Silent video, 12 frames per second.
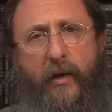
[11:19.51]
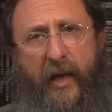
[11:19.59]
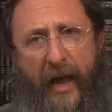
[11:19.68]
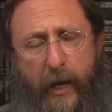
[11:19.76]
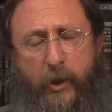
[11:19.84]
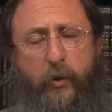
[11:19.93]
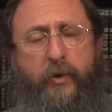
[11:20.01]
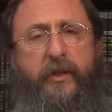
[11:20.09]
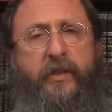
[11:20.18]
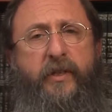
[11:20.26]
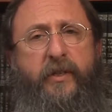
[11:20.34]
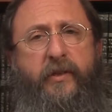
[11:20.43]

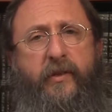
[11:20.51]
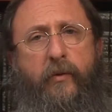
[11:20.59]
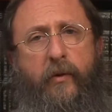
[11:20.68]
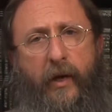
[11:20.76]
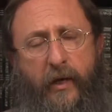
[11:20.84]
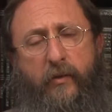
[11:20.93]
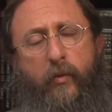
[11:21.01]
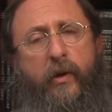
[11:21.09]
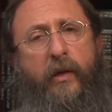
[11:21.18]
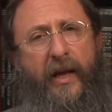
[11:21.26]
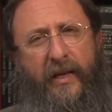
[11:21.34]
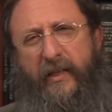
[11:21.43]
casualness as
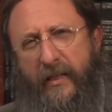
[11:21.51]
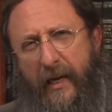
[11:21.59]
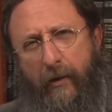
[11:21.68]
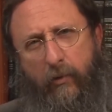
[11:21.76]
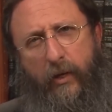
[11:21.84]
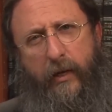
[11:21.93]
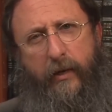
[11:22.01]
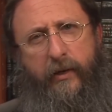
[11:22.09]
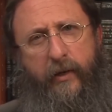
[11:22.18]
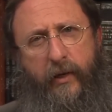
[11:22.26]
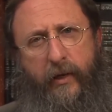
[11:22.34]
well, as is outlined